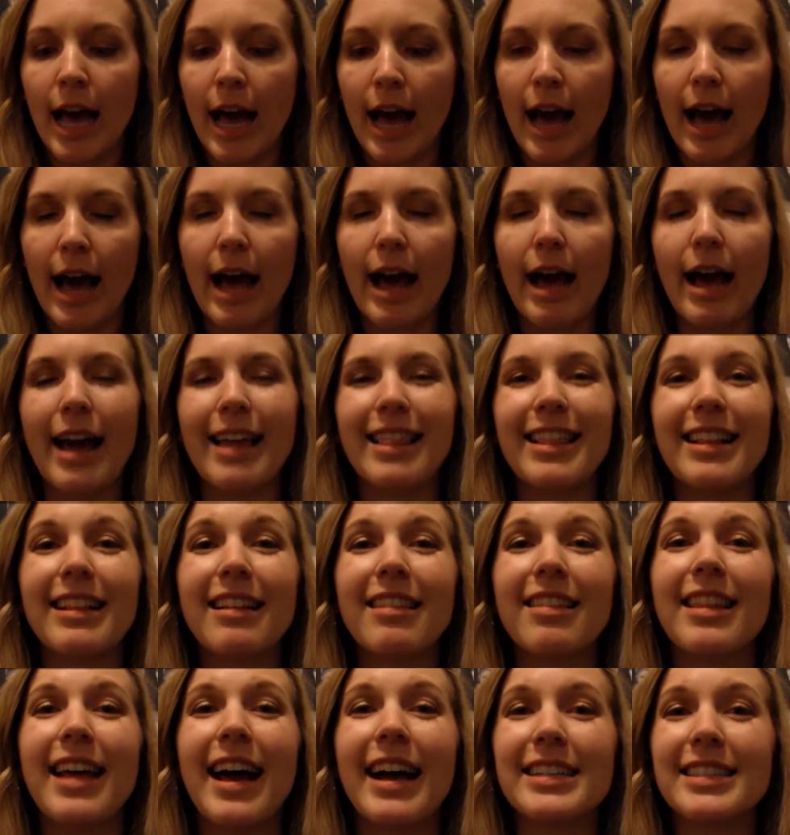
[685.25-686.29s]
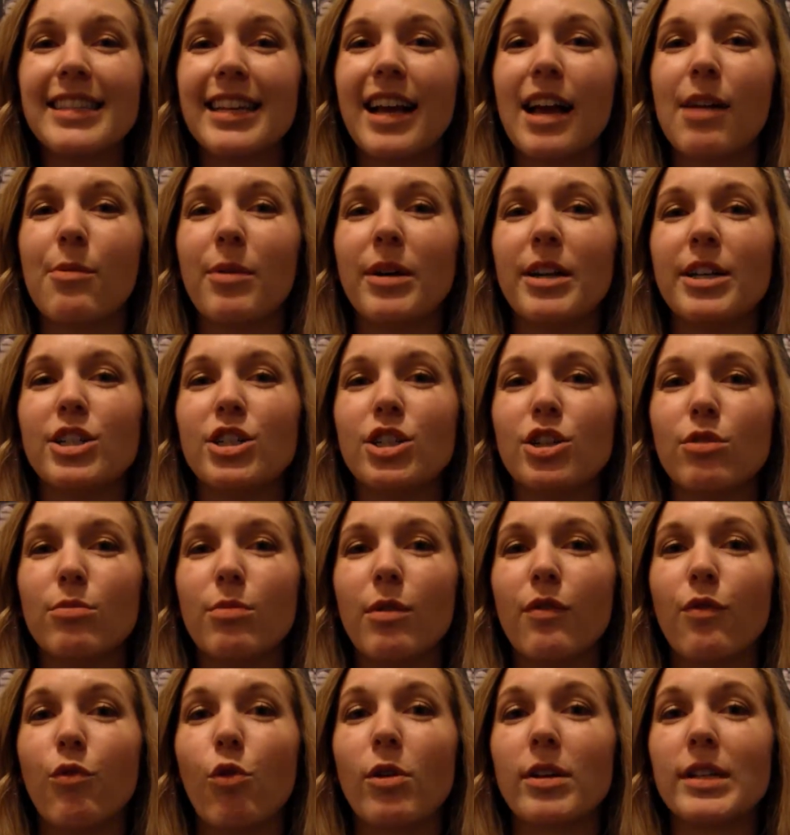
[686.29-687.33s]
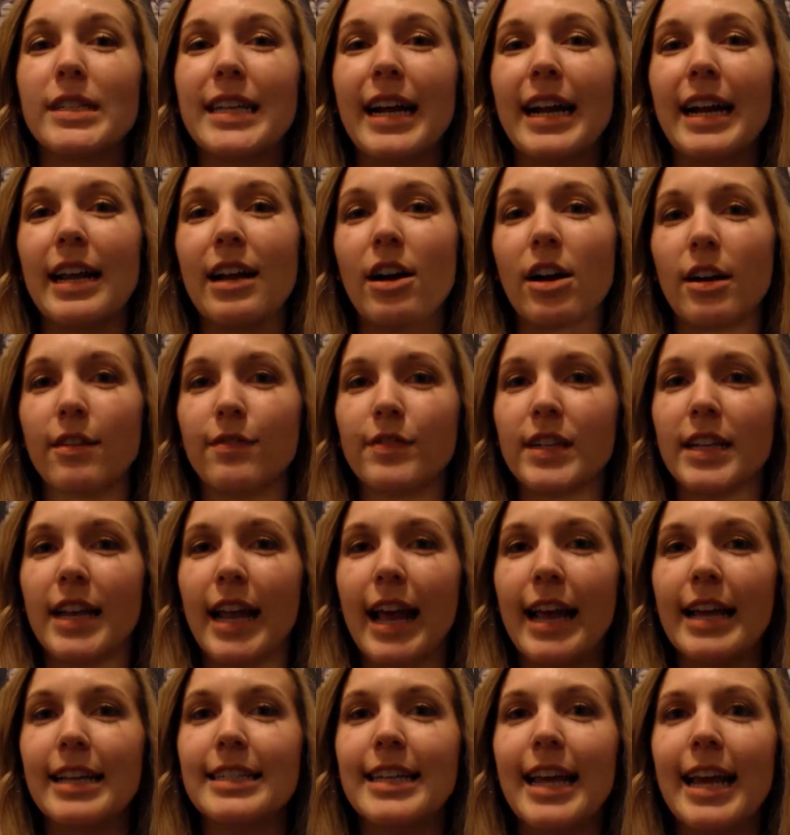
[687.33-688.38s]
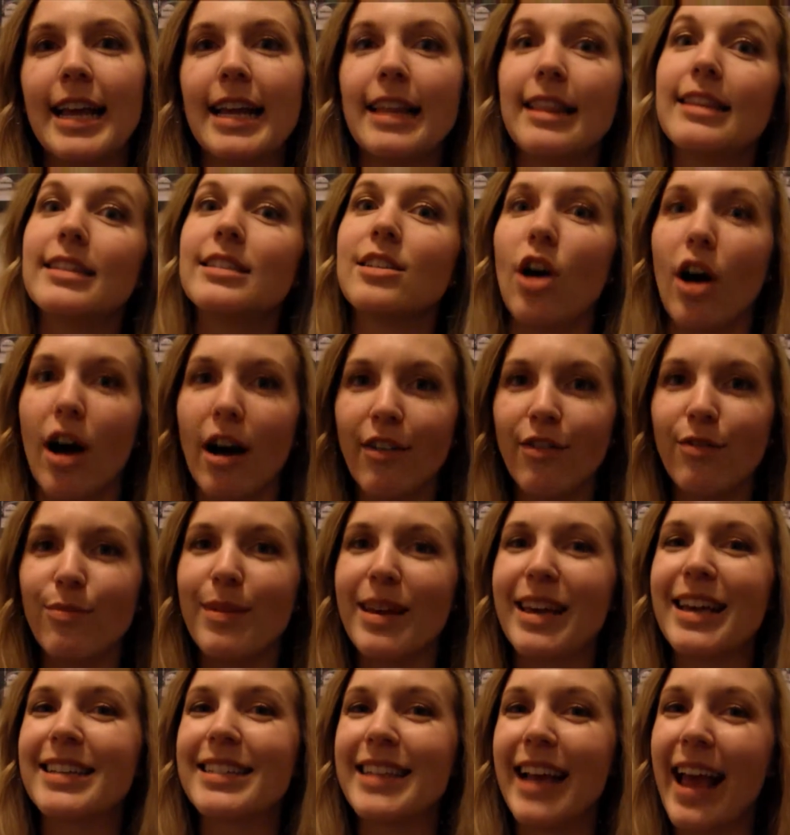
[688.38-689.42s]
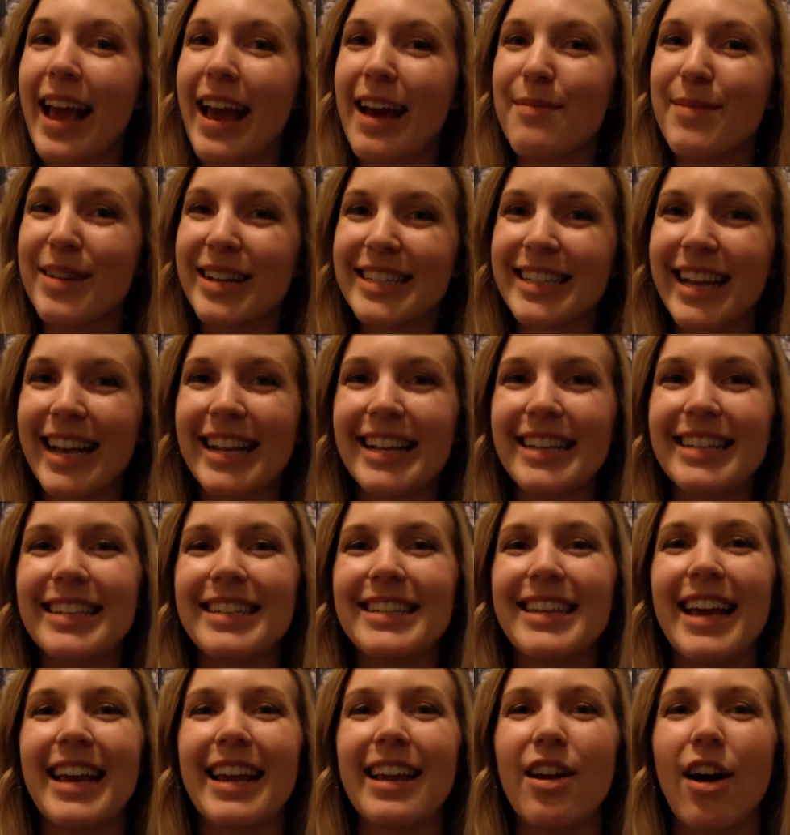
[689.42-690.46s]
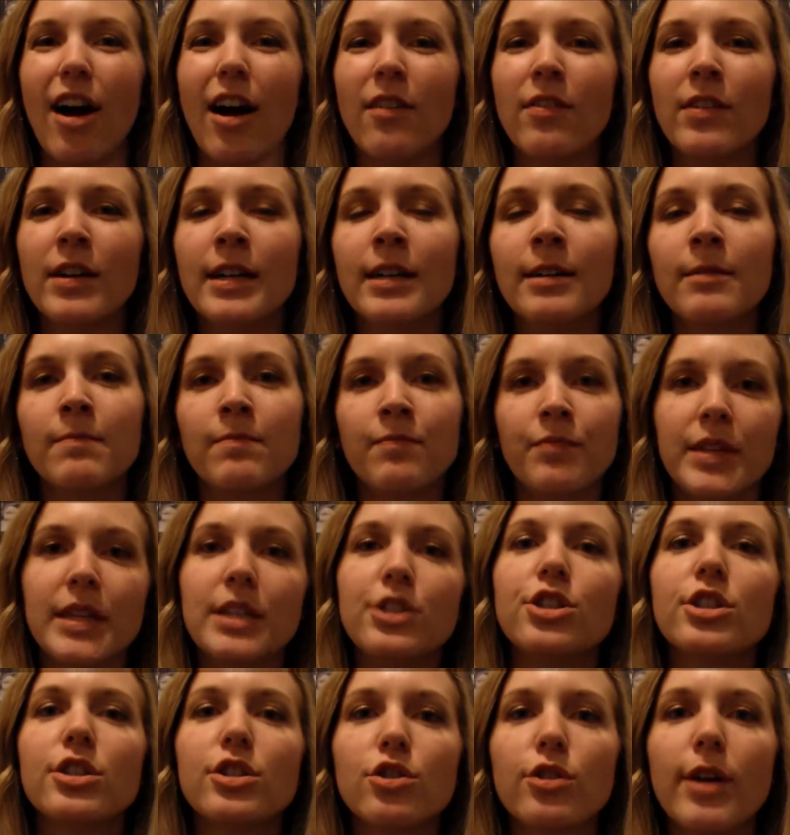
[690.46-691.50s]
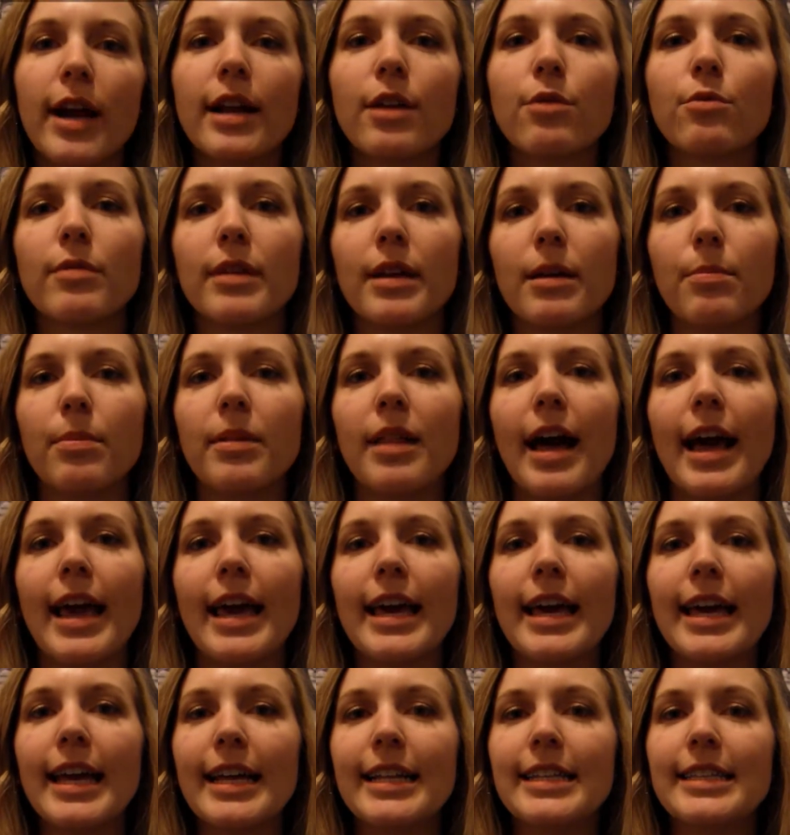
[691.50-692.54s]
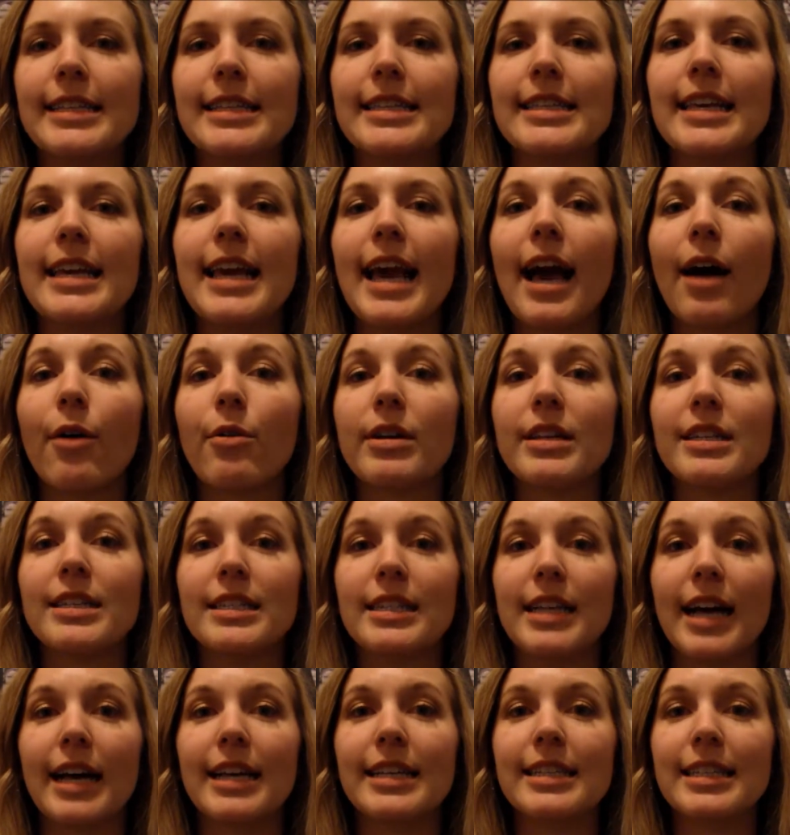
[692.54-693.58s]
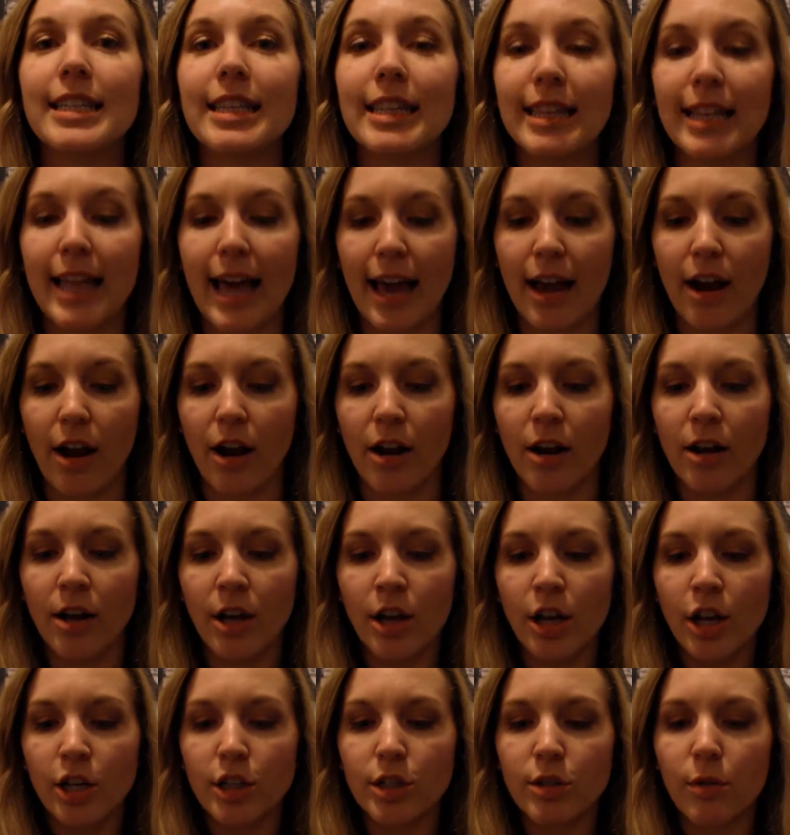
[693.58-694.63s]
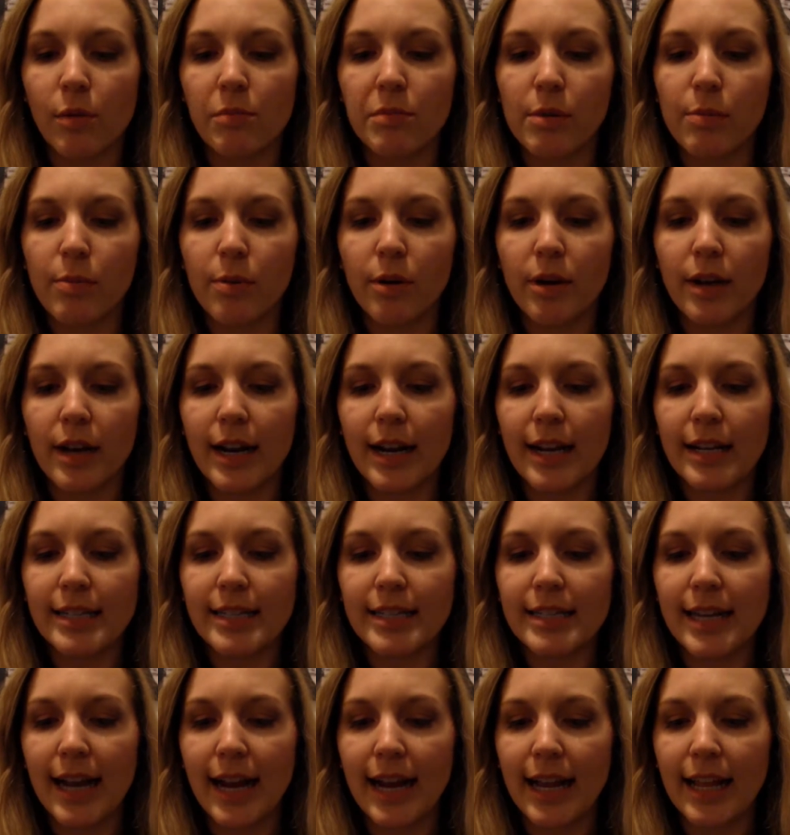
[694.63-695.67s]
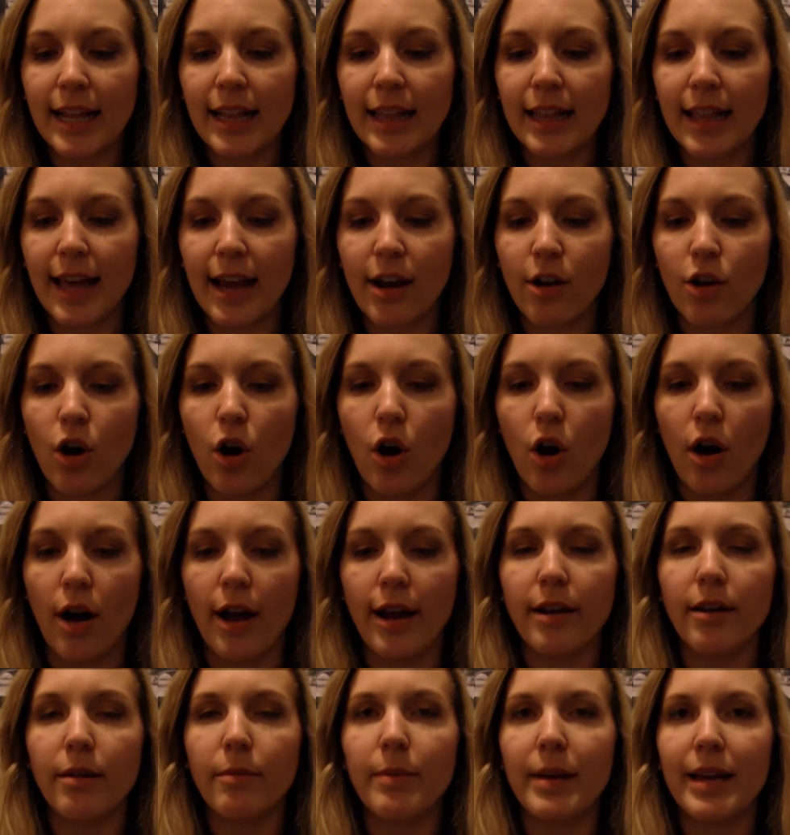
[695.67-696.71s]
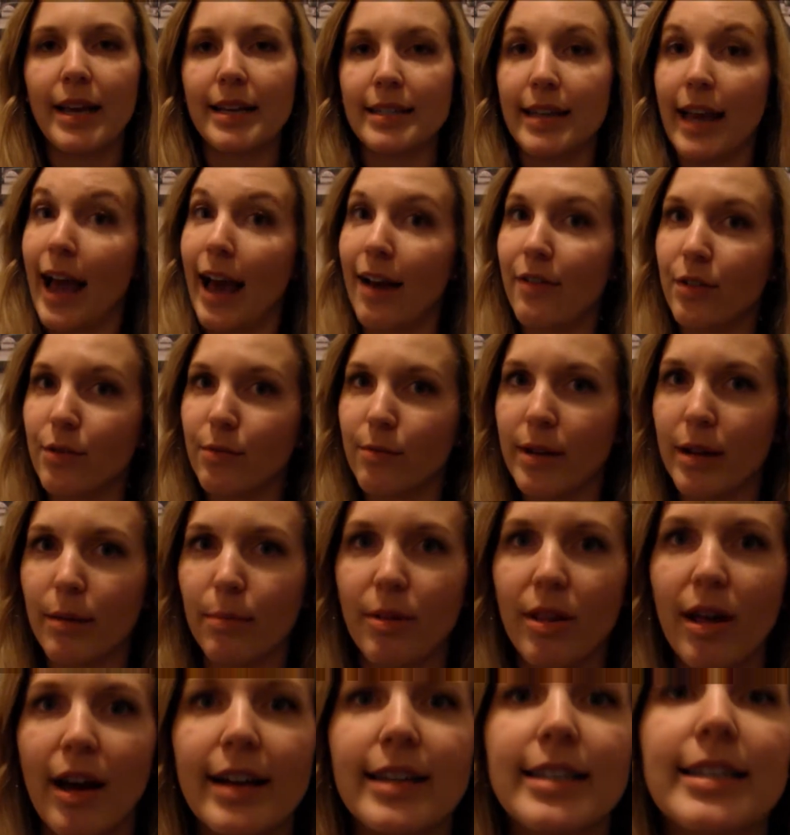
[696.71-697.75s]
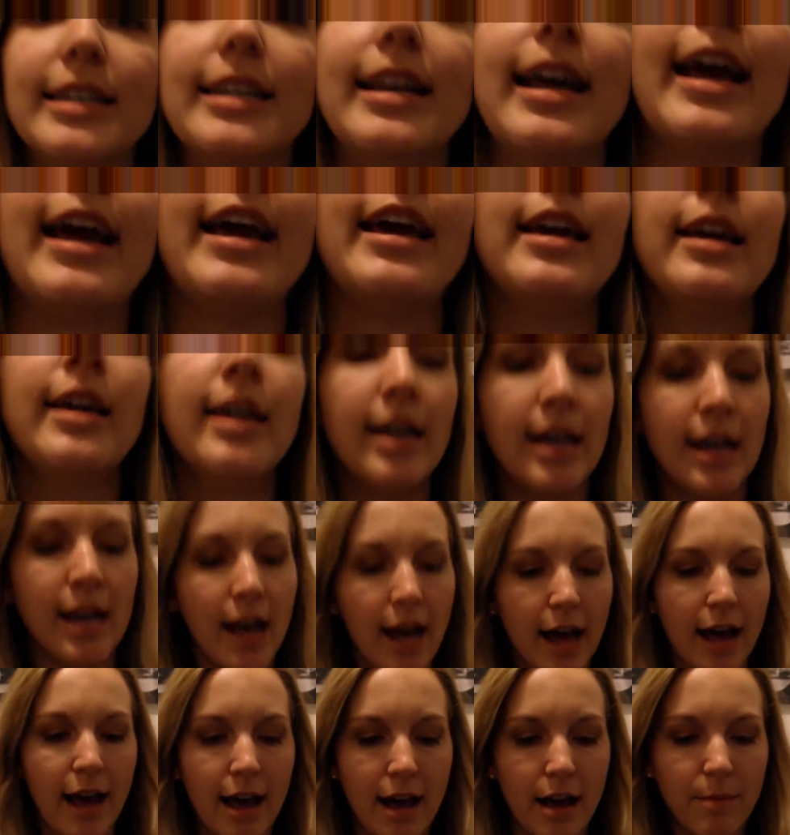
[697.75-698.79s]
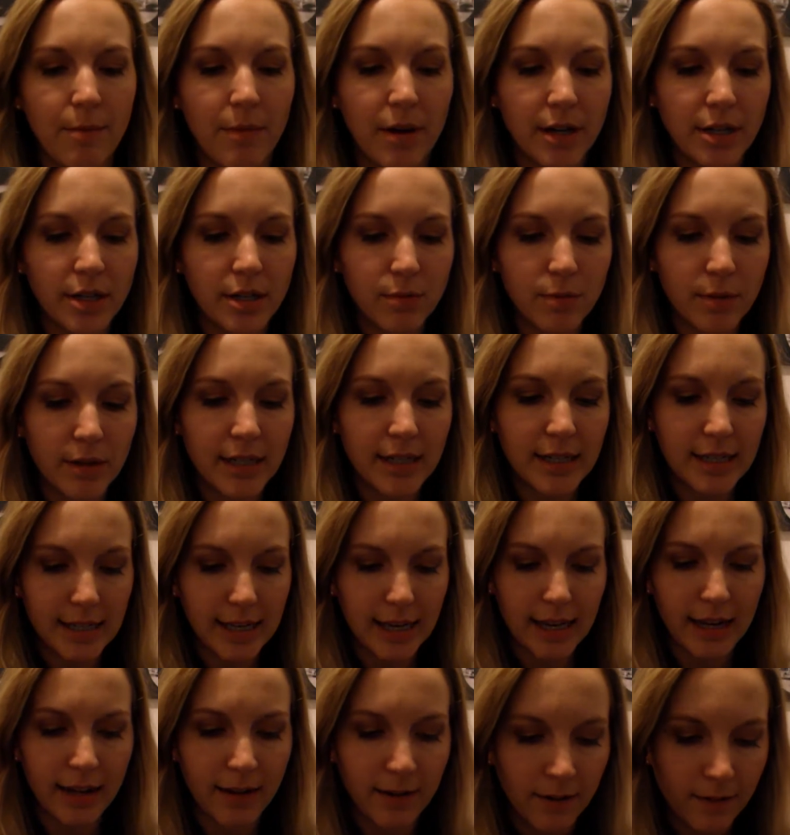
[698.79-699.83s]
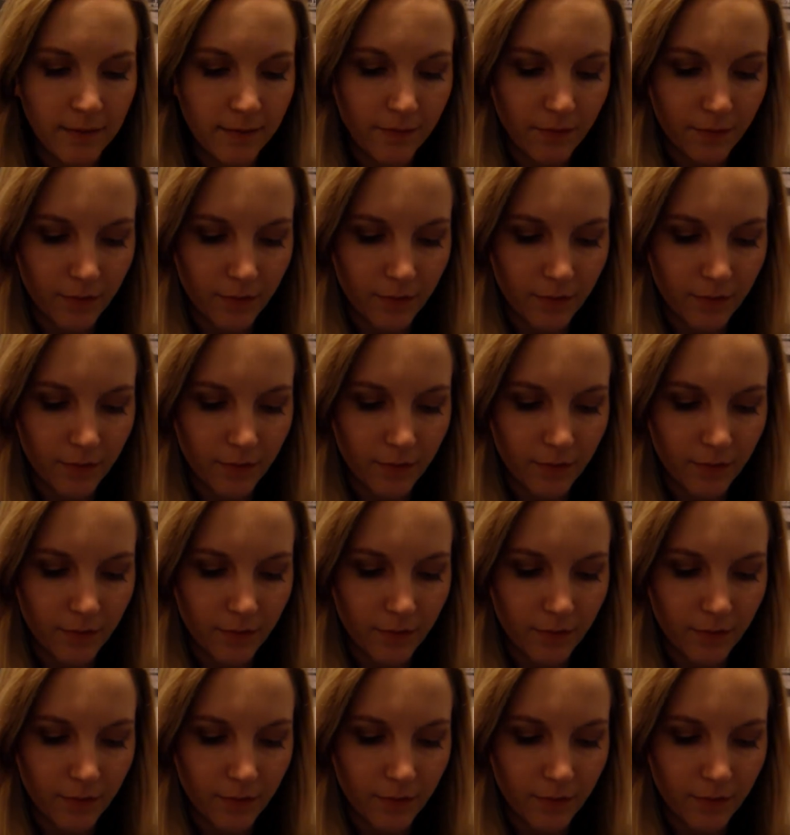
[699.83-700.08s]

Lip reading: I think the last thing I want to do before signing off today and taking this off, because I am excited to take it off, is just try to reapply it and see how it does layer. So when we put a second layer on, because I haven't reapplied today, I just want to see,